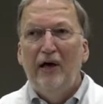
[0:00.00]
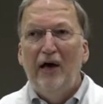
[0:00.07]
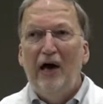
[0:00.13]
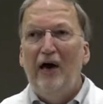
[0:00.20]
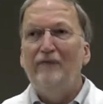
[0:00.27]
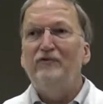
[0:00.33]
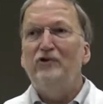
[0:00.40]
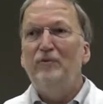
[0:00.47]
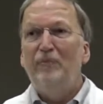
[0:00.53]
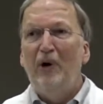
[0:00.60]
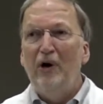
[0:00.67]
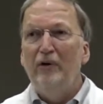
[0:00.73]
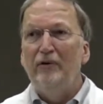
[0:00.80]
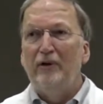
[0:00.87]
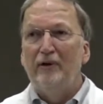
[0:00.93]
have
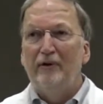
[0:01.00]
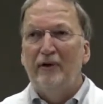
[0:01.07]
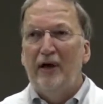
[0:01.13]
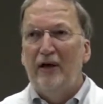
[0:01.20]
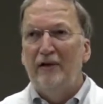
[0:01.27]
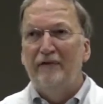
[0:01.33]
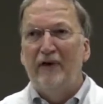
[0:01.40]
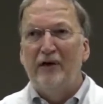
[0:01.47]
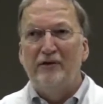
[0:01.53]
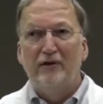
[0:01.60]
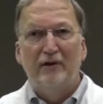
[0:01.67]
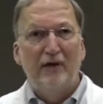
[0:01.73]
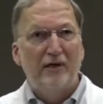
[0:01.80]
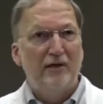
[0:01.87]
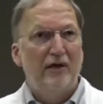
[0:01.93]
troponin
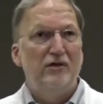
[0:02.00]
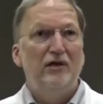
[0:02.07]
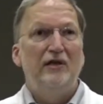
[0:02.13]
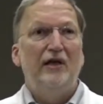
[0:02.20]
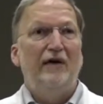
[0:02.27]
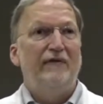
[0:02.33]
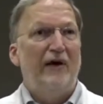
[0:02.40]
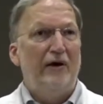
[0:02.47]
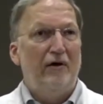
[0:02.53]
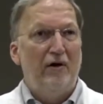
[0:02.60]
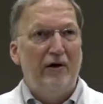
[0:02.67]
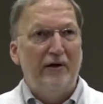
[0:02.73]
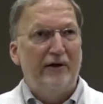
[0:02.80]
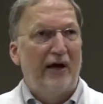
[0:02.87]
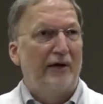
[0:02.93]
elevation. They say, gee, they've had a
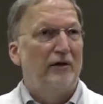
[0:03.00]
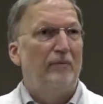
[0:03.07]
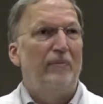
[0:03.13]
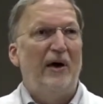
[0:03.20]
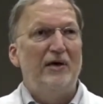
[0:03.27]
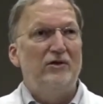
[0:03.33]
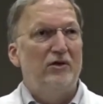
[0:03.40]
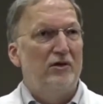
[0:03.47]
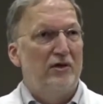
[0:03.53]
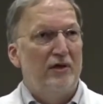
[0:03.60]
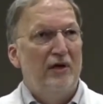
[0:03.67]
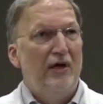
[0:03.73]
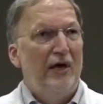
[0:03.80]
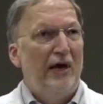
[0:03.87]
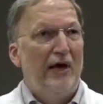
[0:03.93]
heart attack. And the patients
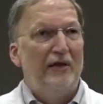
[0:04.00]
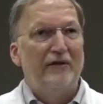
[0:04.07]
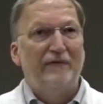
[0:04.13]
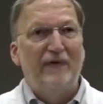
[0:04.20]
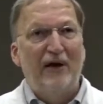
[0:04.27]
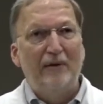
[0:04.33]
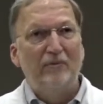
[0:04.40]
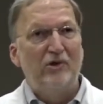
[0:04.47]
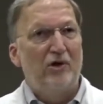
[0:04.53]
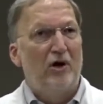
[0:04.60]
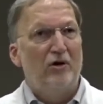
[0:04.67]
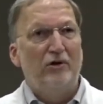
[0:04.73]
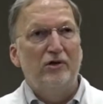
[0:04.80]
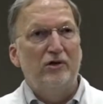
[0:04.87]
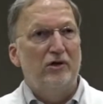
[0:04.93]
and the family's
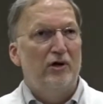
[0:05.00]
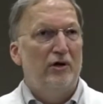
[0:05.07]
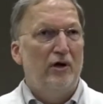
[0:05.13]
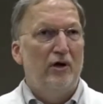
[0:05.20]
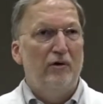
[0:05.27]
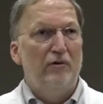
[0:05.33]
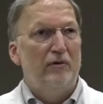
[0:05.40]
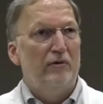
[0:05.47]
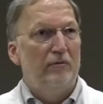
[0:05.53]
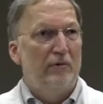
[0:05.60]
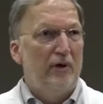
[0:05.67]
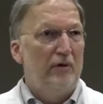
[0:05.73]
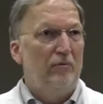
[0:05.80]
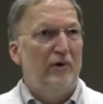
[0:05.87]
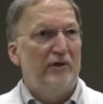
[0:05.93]
all concerned, oh,
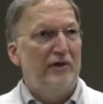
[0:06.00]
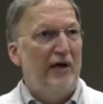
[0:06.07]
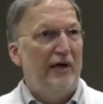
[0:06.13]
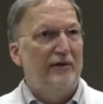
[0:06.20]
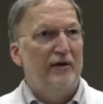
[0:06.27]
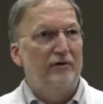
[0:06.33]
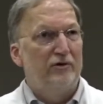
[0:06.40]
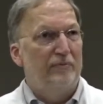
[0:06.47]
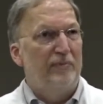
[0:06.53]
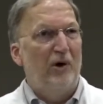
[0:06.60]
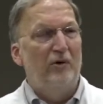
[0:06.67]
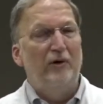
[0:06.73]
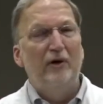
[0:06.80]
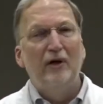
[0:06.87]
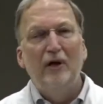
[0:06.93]
what's that, their
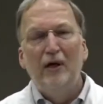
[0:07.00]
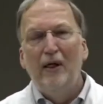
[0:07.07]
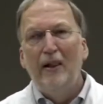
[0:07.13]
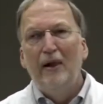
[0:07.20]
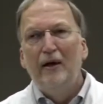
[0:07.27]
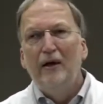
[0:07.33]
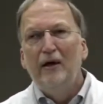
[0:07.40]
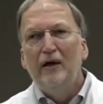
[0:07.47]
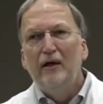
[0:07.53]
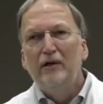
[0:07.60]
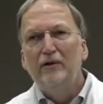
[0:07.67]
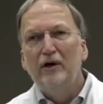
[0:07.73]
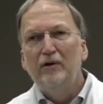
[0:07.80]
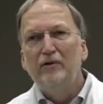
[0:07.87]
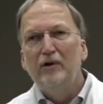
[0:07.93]
troponin?
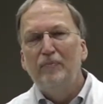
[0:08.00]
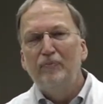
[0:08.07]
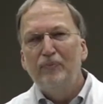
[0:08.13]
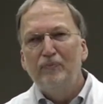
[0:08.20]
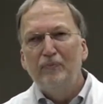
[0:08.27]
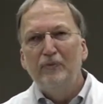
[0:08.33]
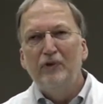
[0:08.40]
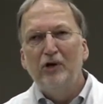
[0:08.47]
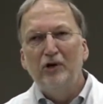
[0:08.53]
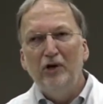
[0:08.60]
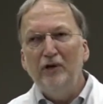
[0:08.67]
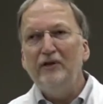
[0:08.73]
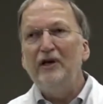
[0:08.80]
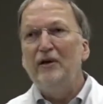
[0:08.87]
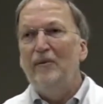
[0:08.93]
The
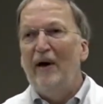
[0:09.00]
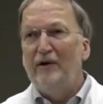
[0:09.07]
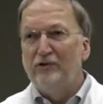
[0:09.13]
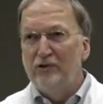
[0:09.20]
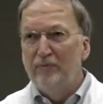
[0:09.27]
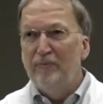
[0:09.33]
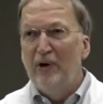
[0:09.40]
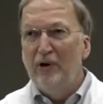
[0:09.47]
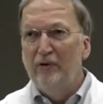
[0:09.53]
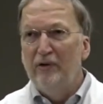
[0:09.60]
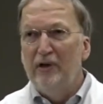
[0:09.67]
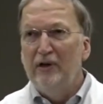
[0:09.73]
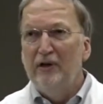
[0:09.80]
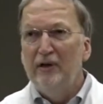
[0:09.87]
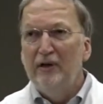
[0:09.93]
good thing about
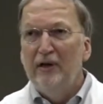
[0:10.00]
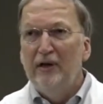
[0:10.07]
troponin,